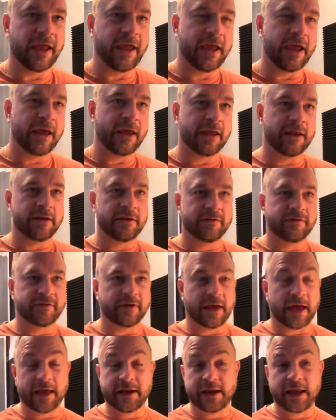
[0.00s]
And
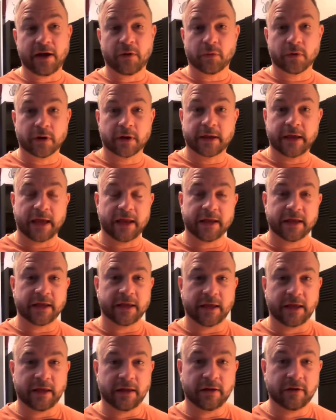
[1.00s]
now we're getting
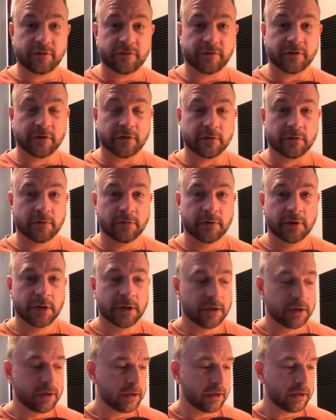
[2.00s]
into
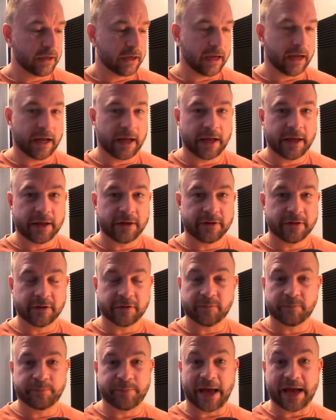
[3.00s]

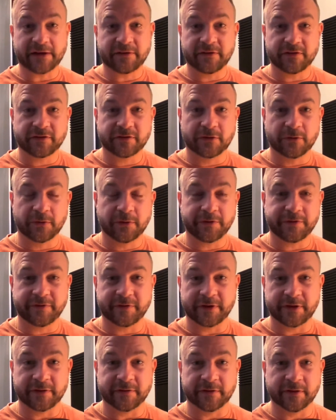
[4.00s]
this back to school
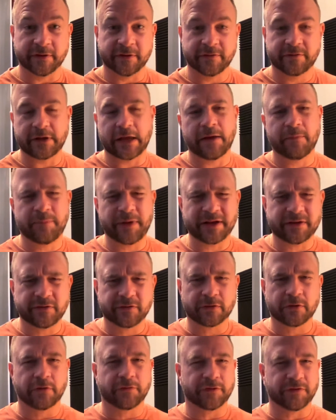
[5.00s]
season. So back
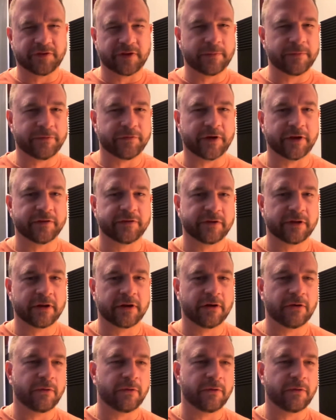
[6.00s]
to school for some of us.